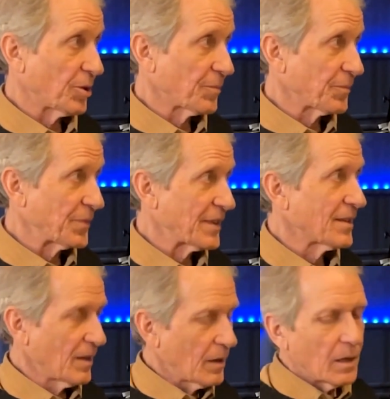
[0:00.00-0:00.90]
Synchronous
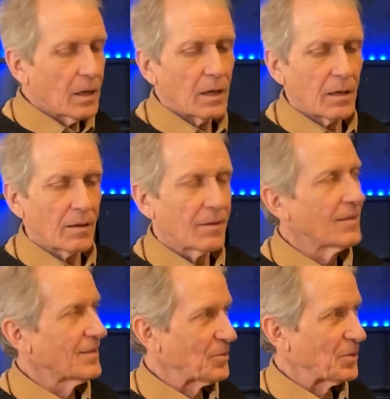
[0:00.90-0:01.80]
motor,
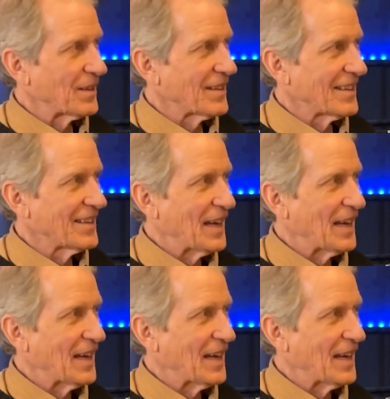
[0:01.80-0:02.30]
asynchronous motor. Yeah,